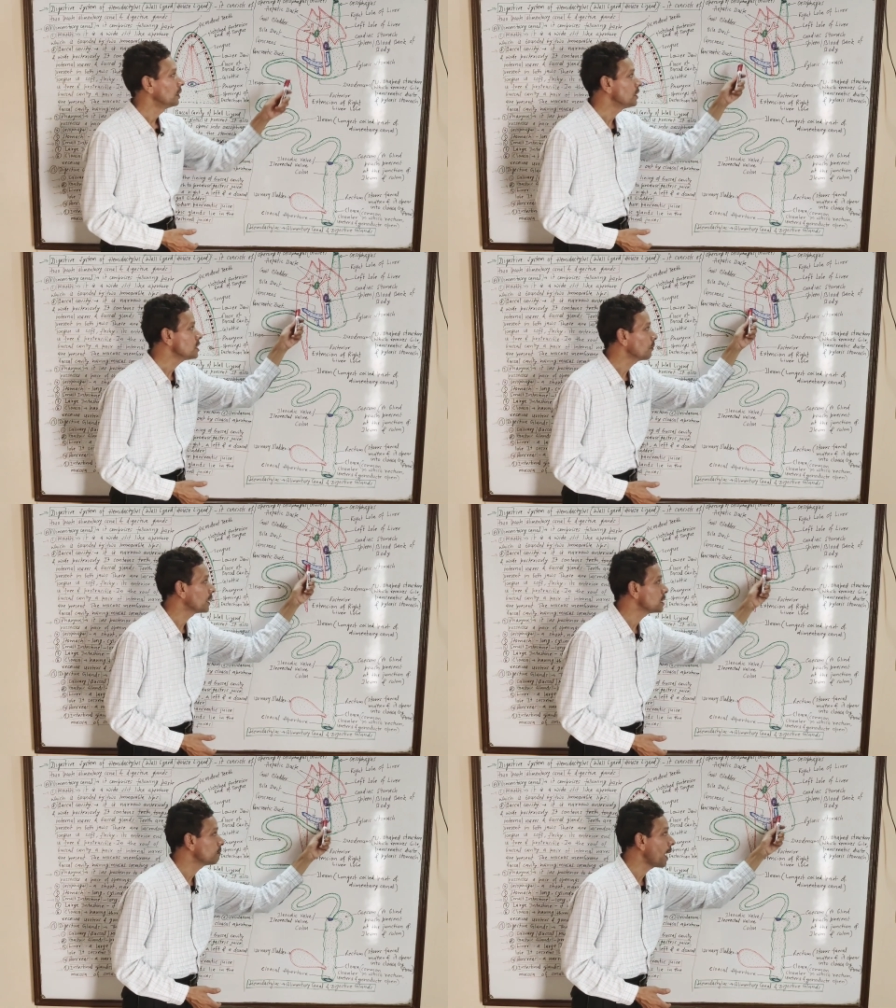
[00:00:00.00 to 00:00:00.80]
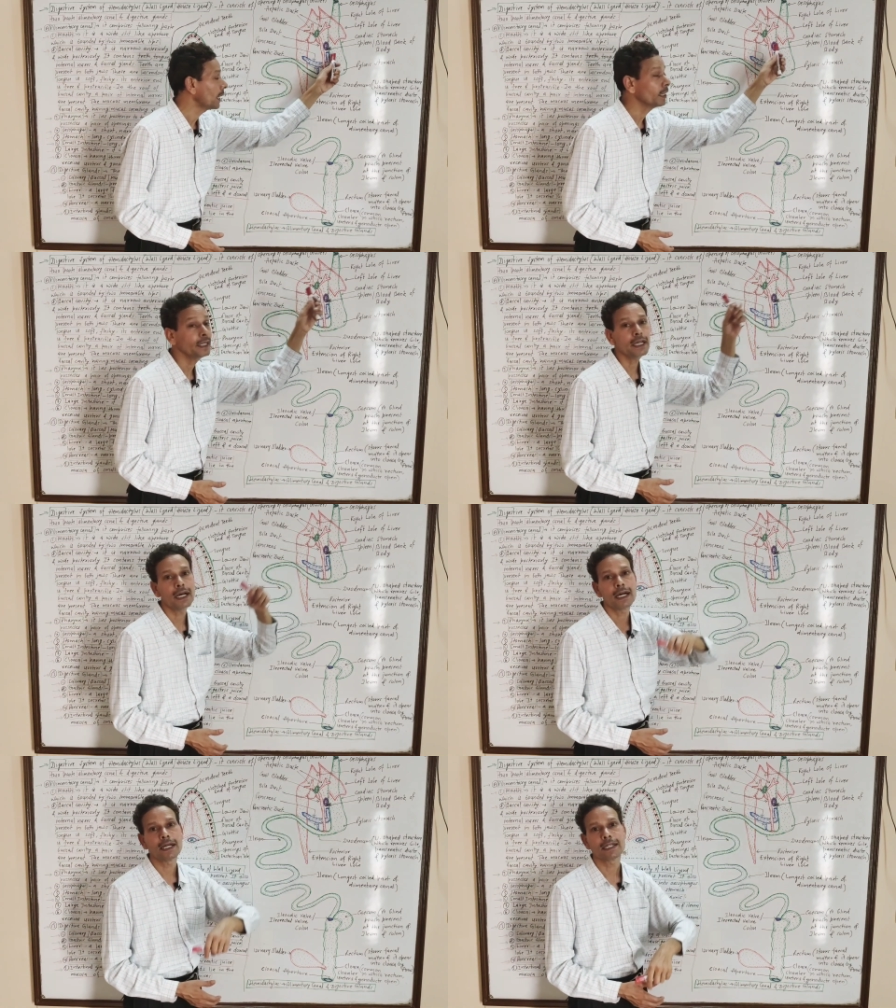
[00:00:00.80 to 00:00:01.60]
This one is
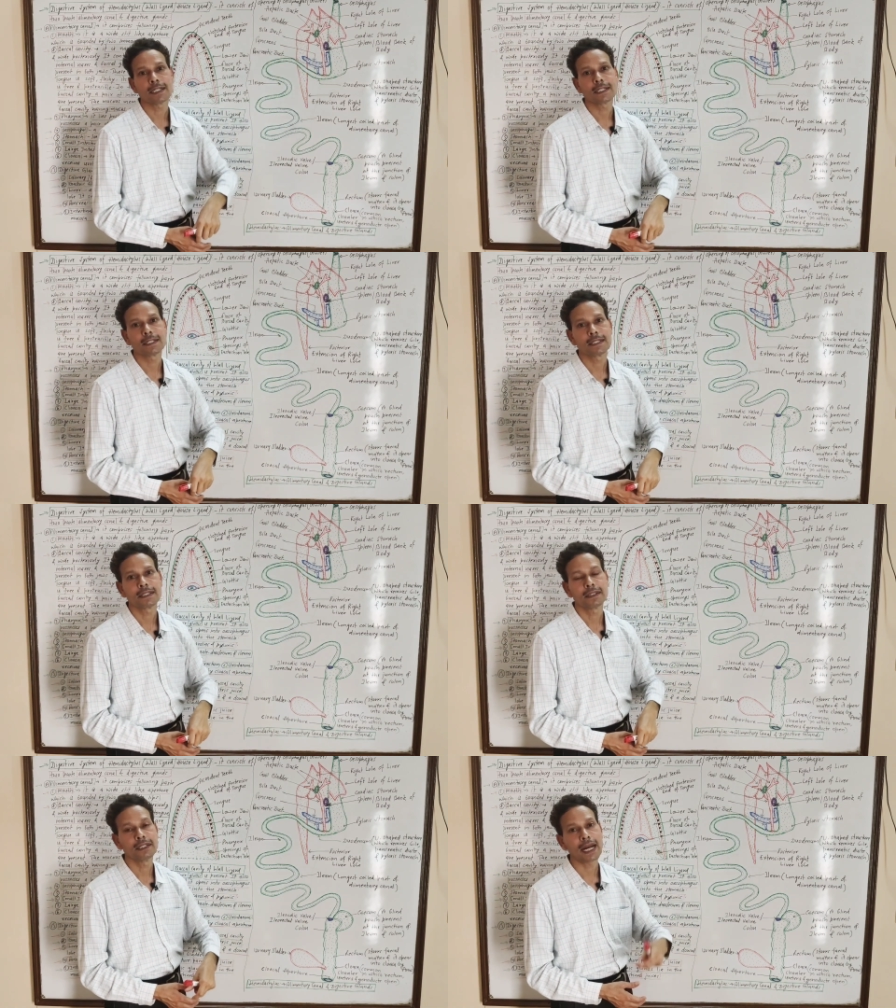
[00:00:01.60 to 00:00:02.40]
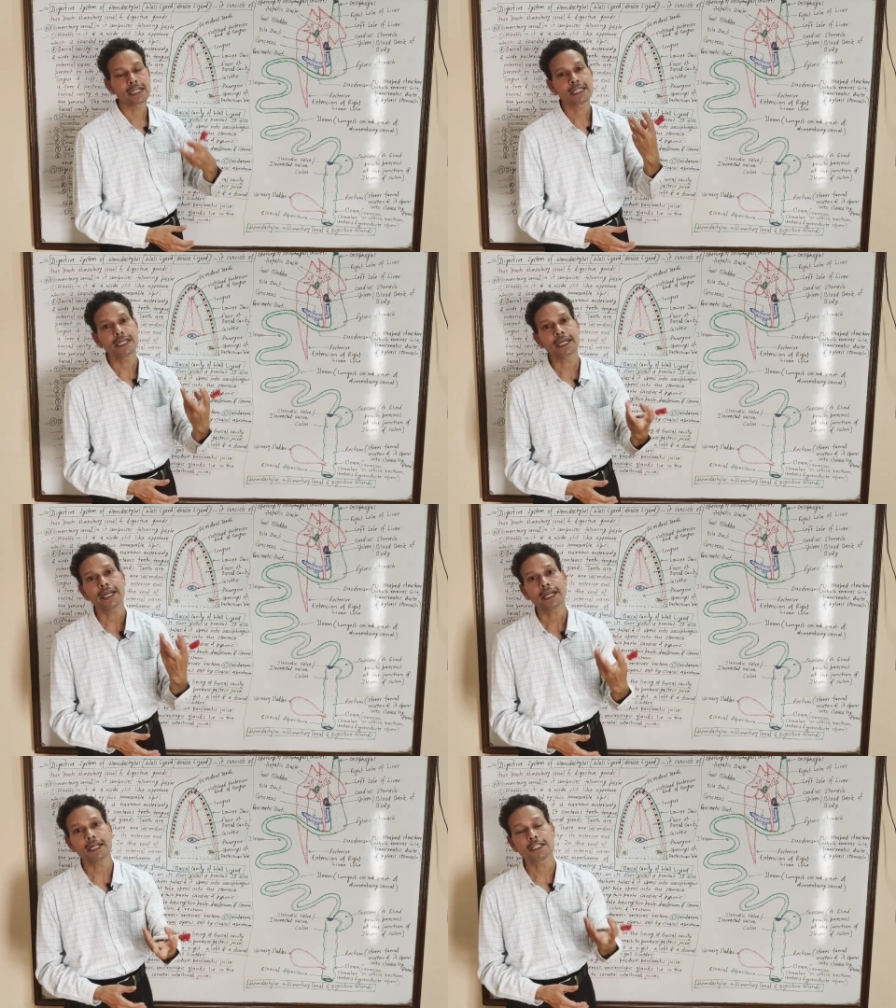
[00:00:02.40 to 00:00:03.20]
pancreas that
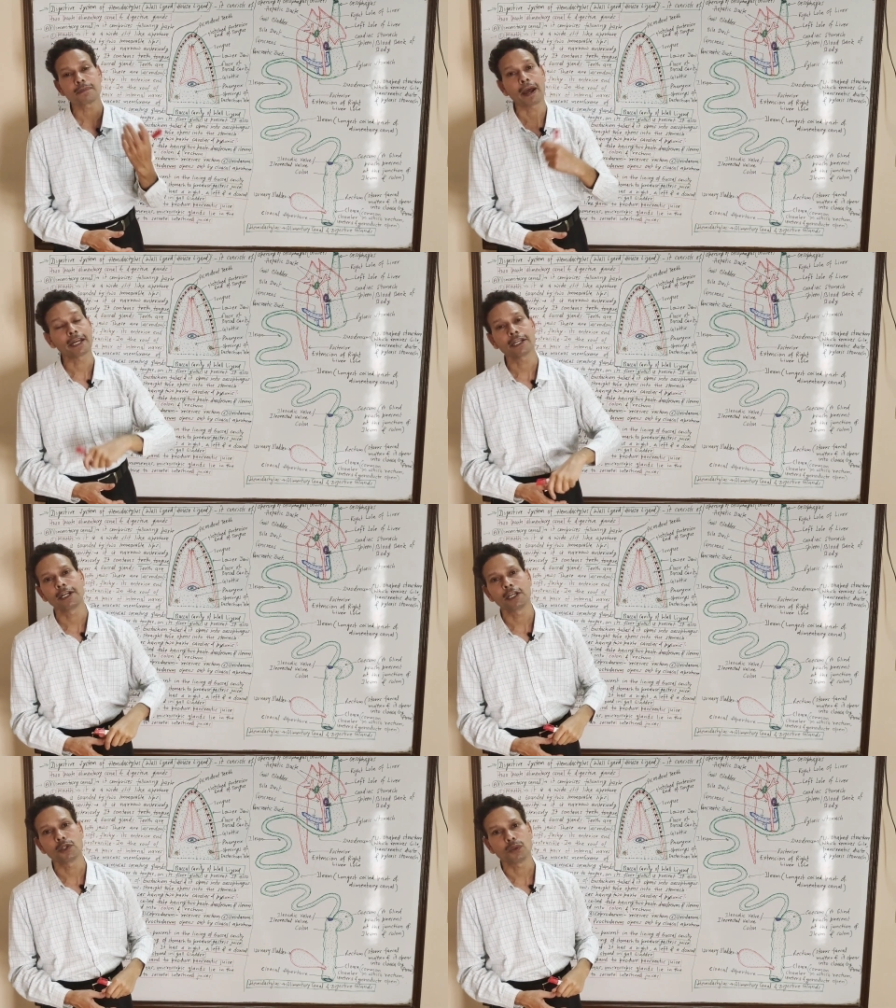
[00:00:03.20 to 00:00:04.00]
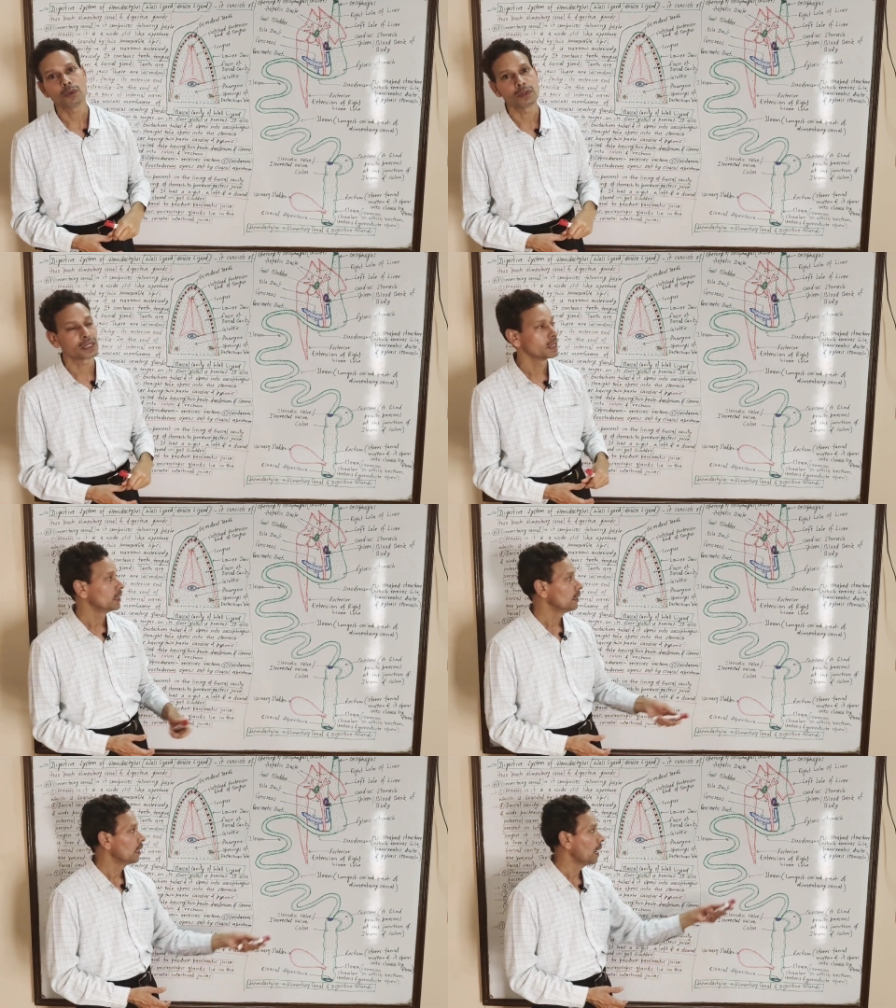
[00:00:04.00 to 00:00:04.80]
secretes pancreatic juice,
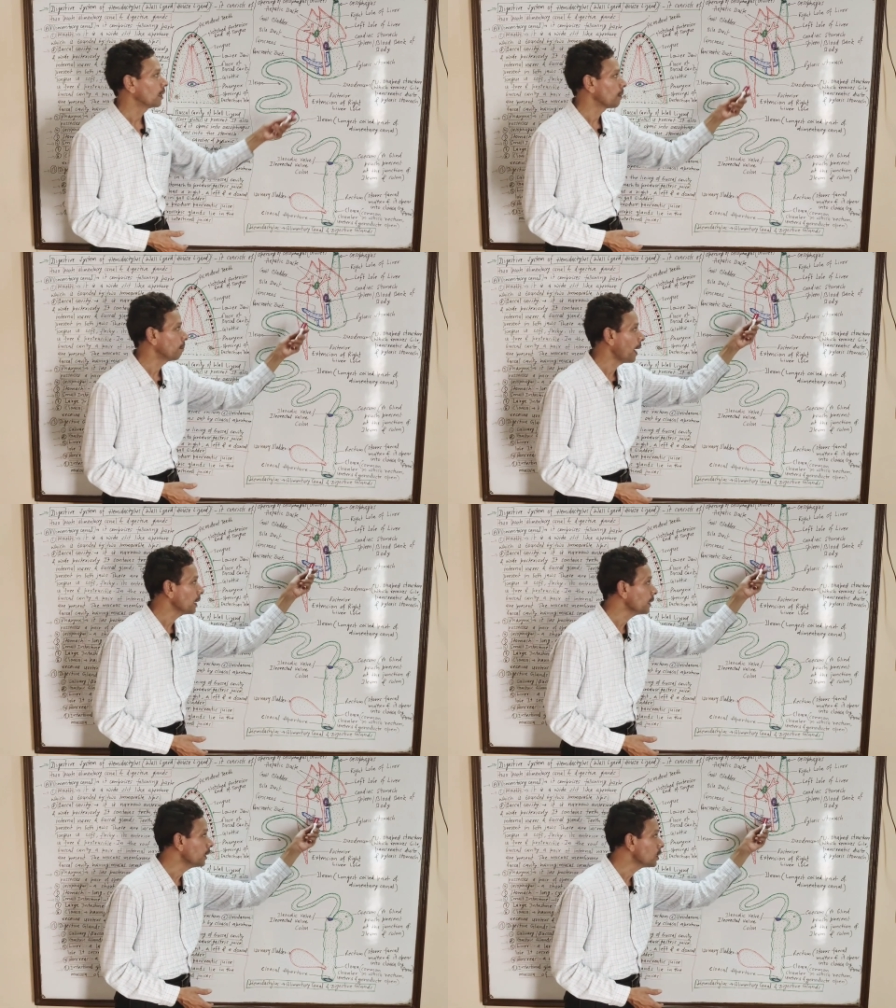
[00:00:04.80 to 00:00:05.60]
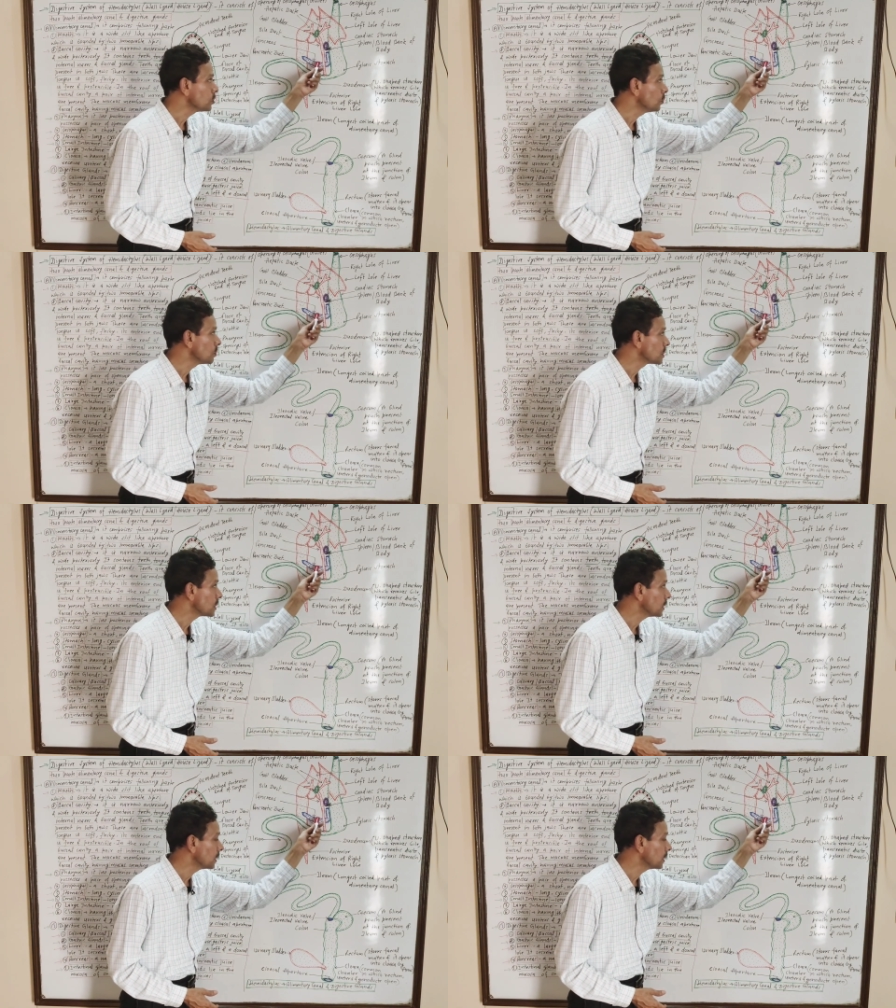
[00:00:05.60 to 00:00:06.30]
and the pancreatic juice